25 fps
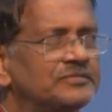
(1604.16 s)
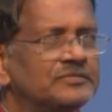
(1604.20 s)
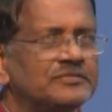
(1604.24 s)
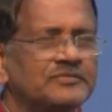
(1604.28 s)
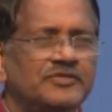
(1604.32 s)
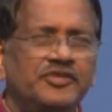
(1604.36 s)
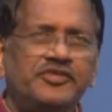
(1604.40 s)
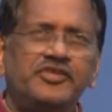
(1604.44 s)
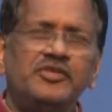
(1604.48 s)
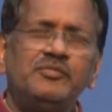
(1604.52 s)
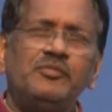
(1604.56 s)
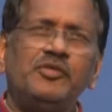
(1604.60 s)

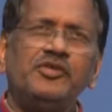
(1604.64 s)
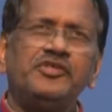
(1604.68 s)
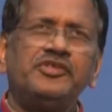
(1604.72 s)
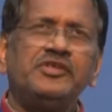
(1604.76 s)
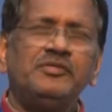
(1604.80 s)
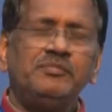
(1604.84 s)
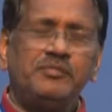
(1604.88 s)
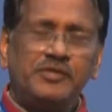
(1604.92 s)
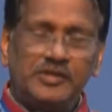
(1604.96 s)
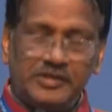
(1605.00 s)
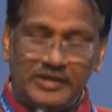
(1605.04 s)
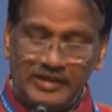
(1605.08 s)
This is most
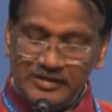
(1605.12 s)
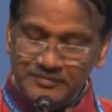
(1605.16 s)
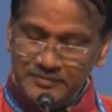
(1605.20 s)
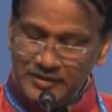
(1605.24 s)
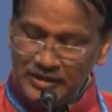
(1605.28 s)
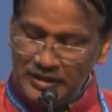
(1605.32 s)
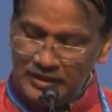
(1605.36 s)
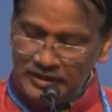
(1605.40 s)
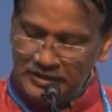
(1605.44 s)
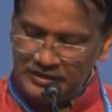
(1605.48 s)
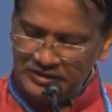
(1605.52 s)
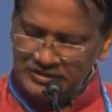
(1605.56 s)
important
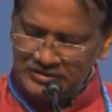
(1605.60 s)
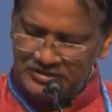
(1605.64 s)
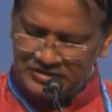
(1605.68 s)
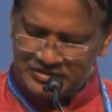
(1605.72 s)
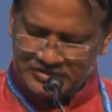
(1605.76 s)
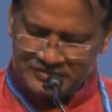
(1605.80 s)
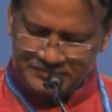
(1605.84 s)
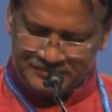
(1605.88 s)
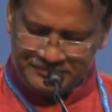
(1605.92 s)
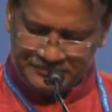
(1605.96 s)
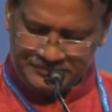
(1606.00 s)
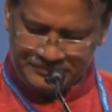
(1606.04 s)

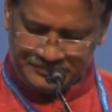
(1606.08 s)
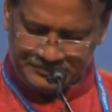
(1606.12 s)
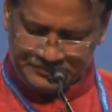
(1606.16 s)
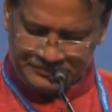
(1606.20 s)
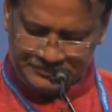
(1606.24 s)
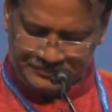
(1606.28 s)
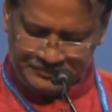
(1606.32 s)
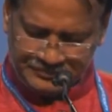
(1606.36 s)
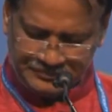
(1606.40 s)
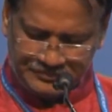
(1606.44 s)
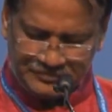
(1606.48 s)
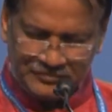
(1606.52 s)
because
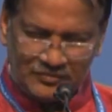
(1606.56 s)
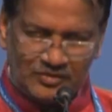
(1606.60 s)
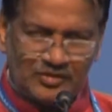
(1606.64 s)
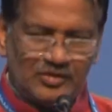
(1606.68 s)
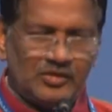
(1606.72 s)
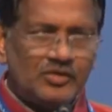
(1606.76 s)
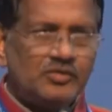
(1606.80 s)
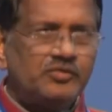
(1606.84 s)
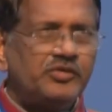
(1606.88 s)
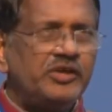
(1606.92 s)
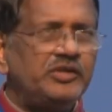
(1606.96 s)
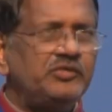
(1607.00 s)

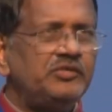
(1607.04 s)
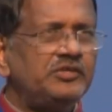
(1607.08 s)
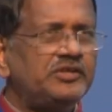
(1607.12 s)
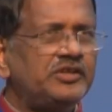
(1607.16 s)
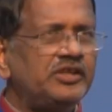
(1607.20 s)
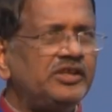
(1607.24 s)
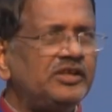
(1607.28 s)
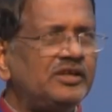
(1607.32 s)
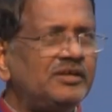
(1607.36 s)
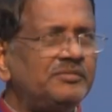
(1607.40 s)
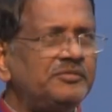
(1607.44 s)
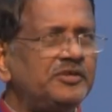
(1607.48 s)
when we
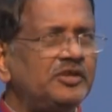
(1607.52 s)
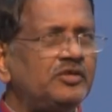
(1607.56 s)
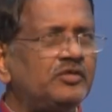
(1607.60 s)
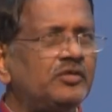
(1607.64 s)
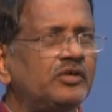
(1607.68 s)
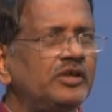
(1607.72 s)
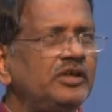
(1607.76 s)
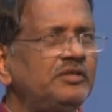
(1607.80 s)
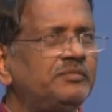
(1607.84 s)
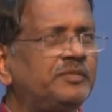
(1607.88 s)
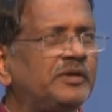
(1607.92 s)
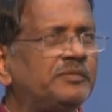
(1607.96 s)
think of the
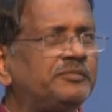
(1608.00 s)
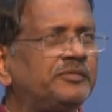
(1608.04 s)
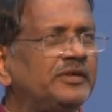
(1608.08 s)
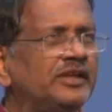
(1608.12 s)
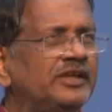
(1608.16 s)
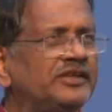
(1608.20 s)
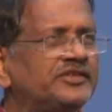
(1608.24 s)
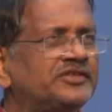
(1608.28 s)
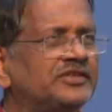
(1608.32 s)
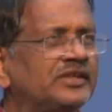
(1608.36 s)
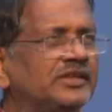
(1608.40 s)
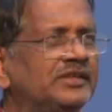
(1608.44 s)
growing
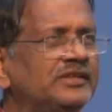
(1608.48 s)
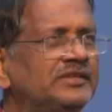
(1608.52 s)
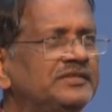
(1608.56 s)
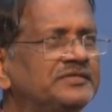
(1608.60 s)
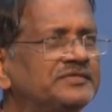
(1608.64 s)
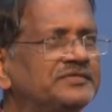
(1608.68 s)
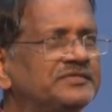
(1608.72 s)
population,